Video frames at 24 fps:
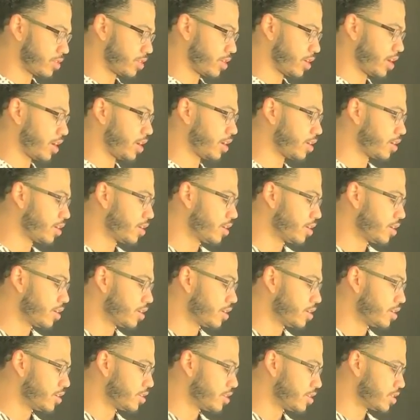Okay?
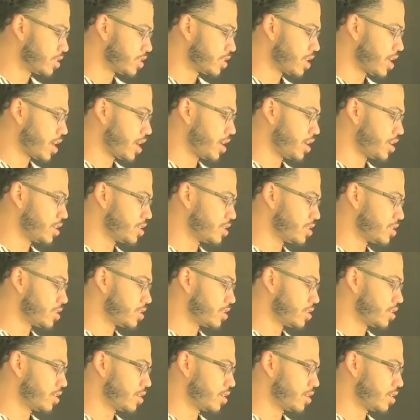Stays